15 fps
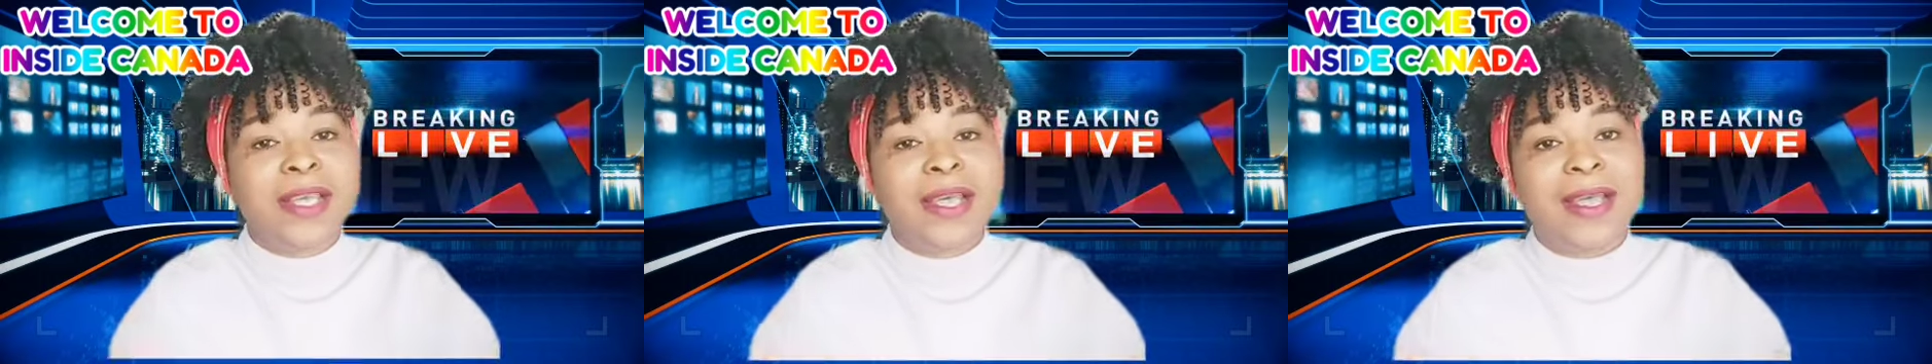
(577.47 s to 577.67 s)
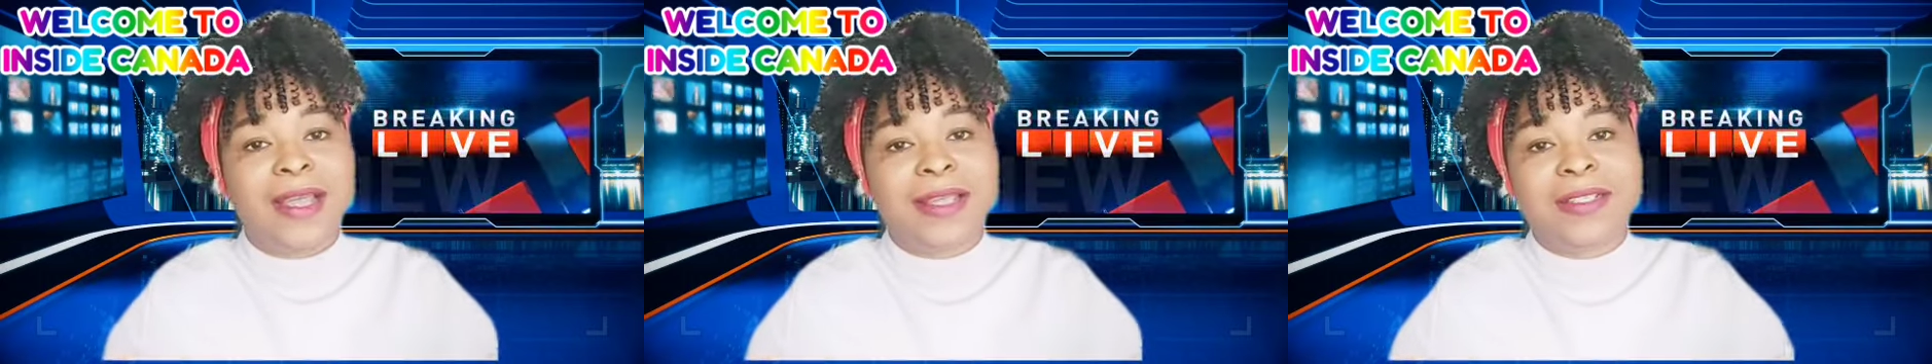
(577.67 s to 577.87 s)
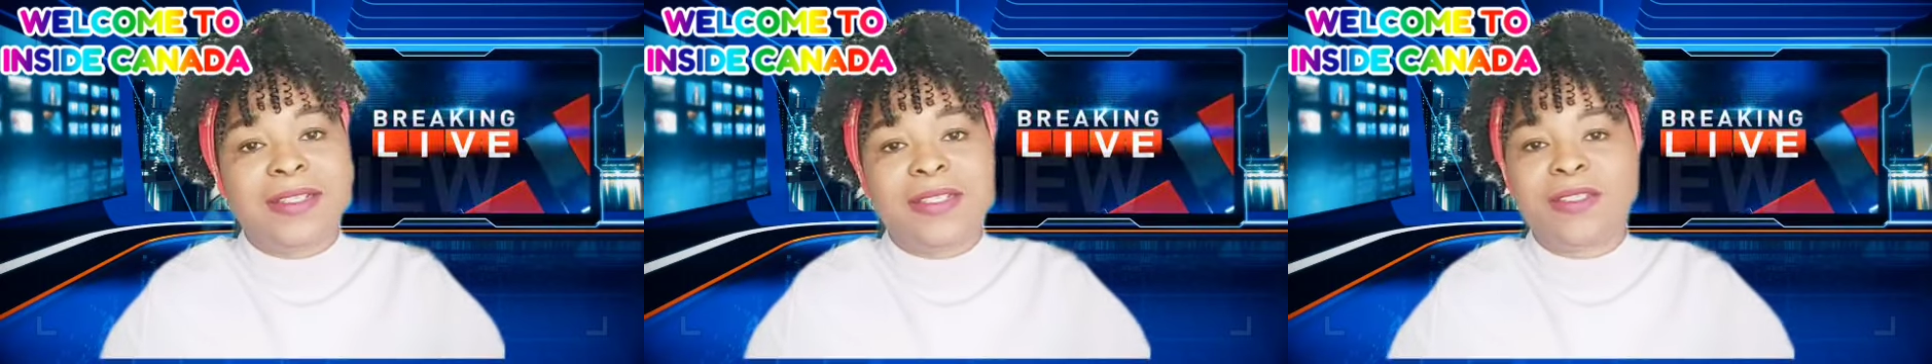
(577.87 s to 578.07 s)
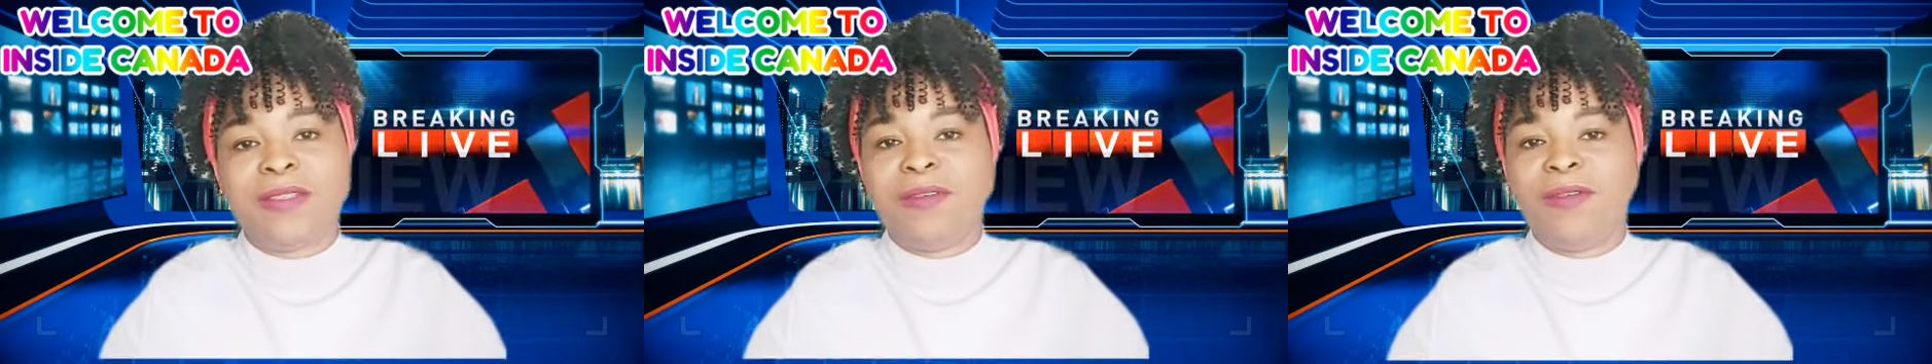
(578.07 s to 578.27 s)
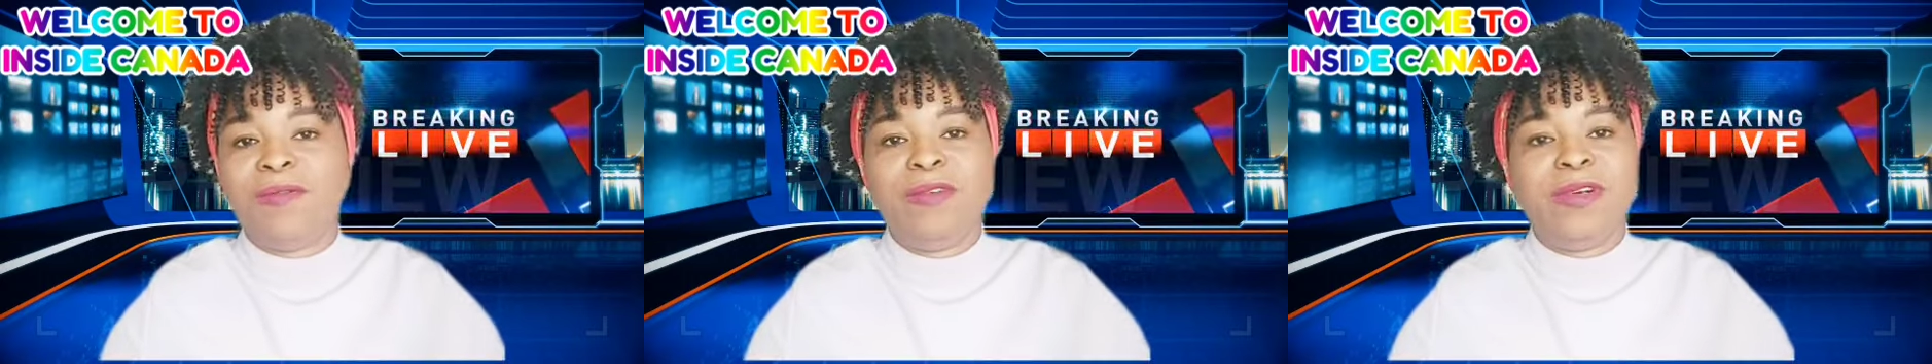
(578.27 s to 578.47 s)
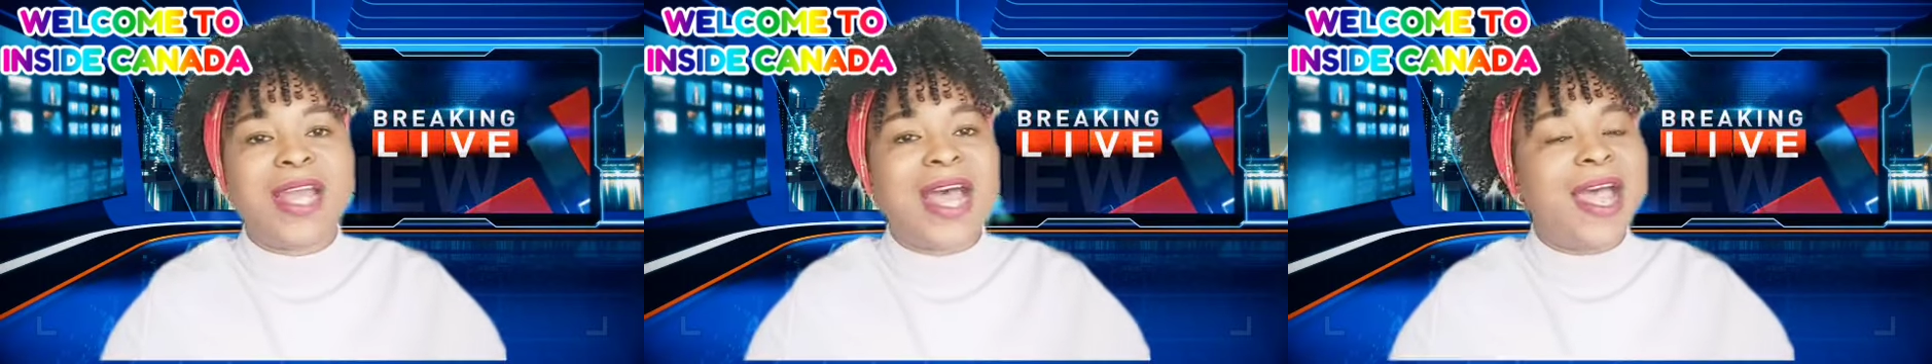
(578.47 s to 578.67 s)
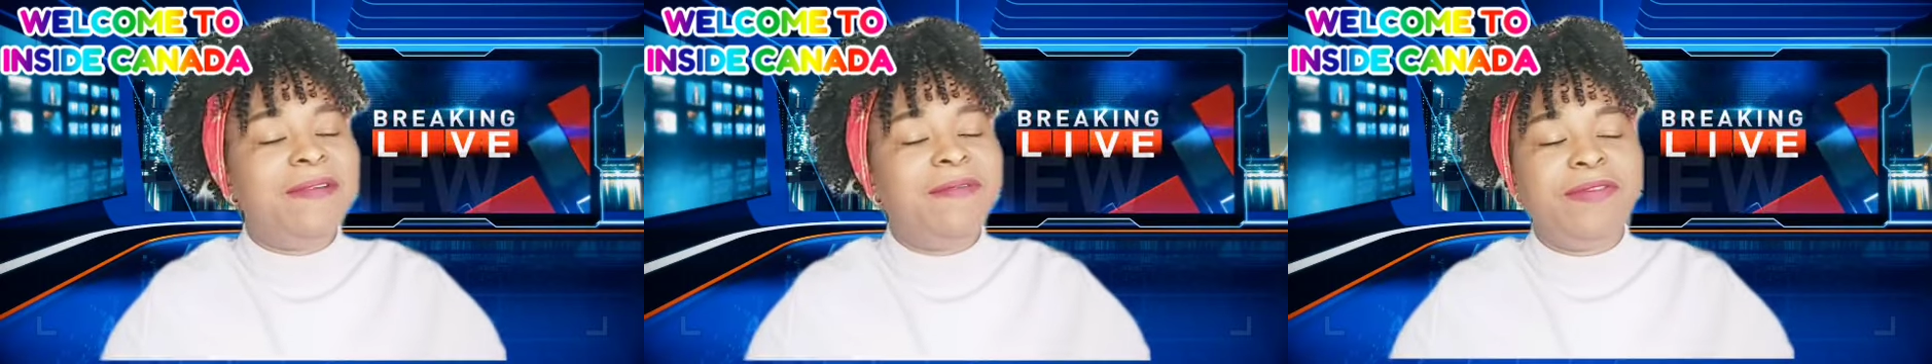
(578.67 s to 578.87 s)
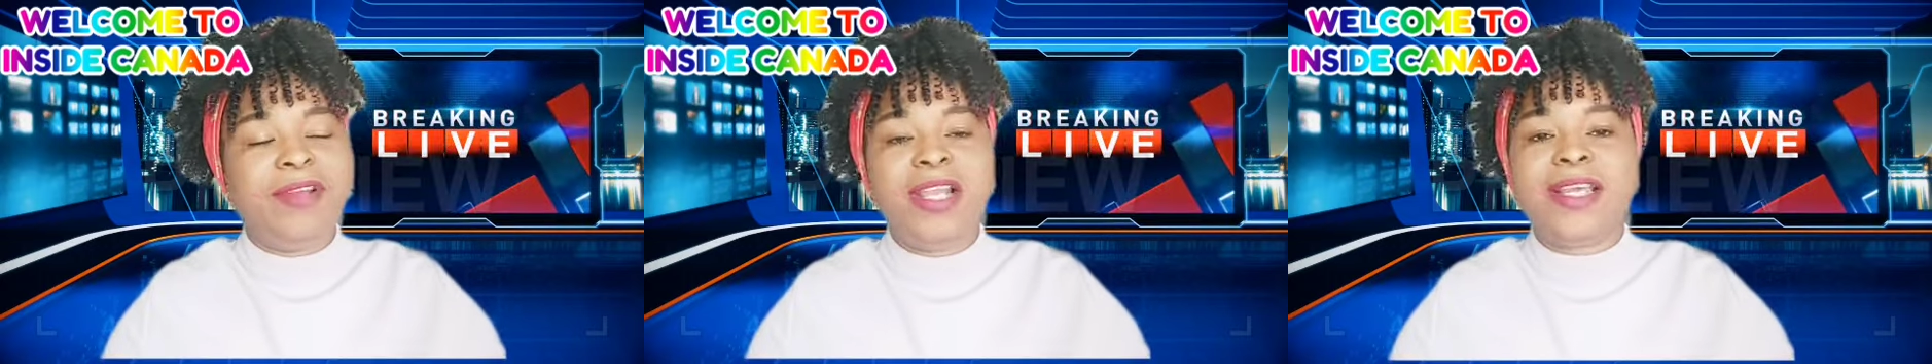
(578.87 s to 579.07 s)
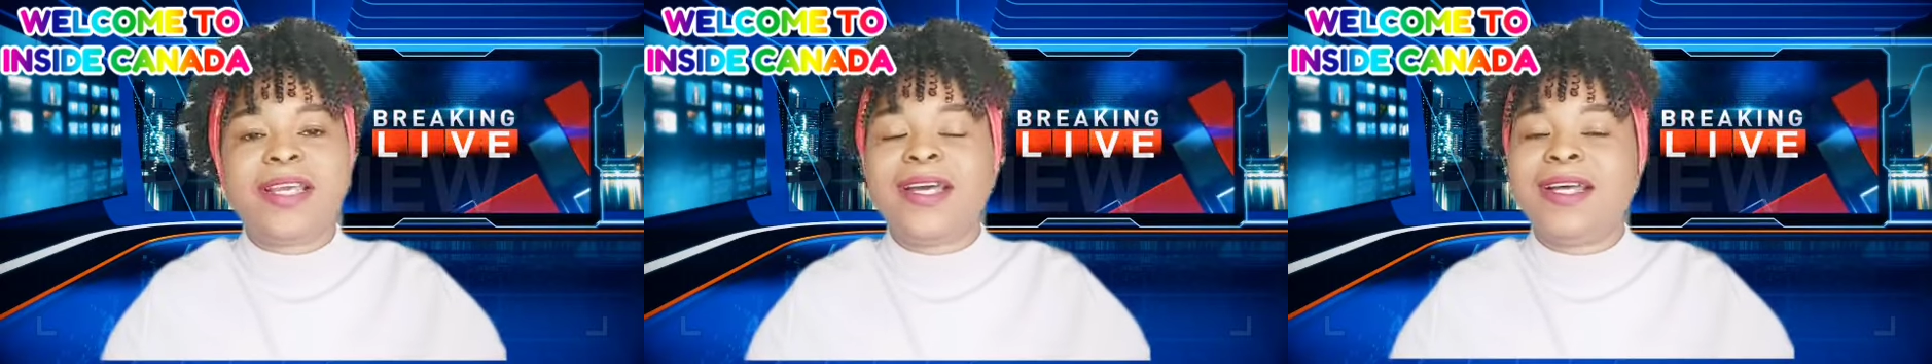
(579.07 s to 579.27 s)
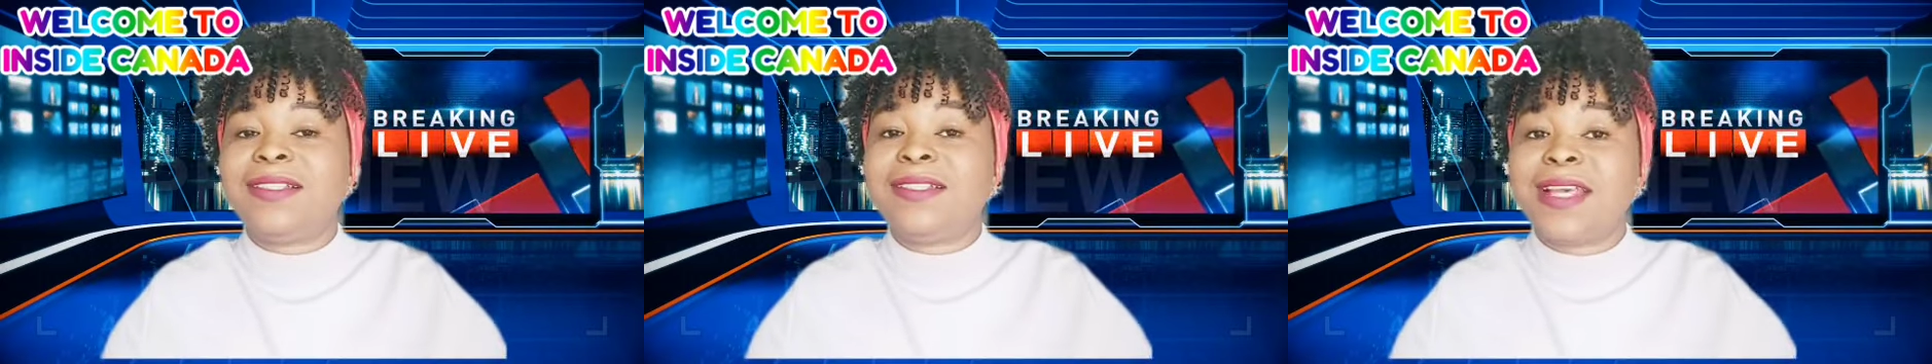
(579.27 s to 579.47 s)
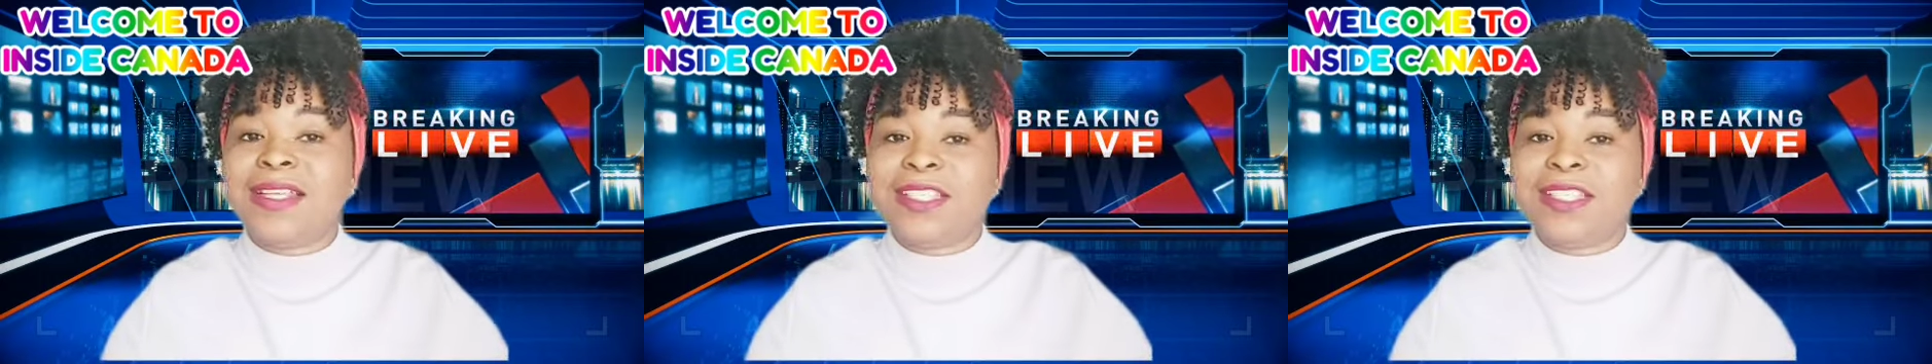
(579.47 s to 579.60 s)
Guys, I really can't